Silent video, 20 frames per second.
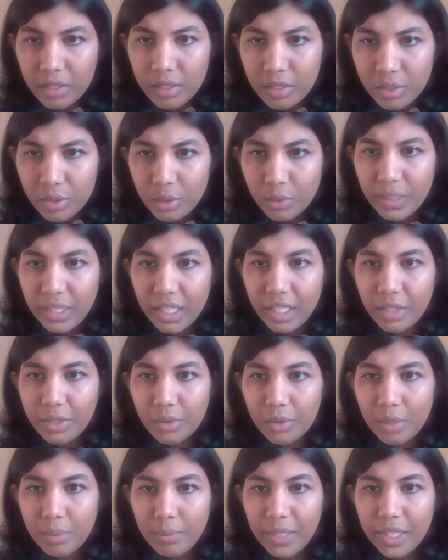Do we need
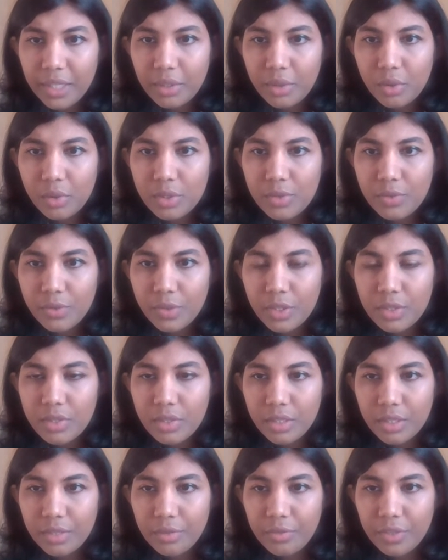to complete course for
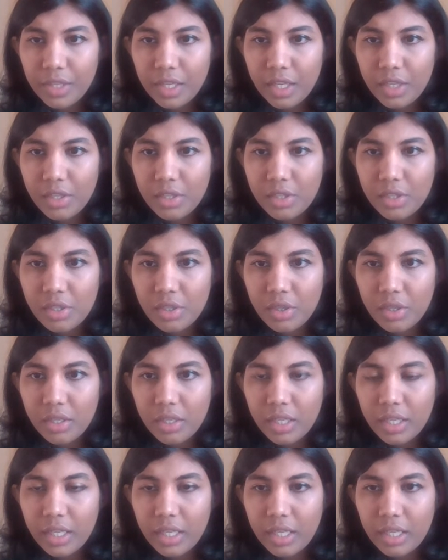certification on
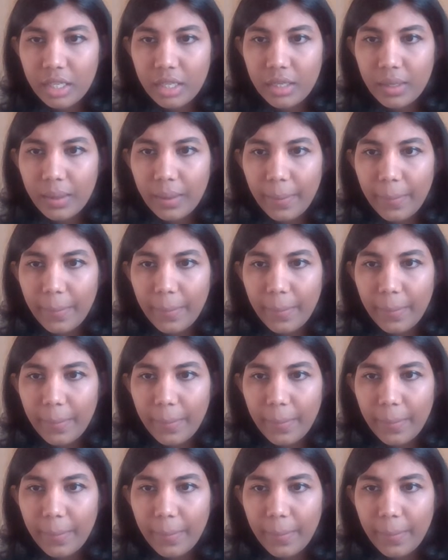LinkedIn?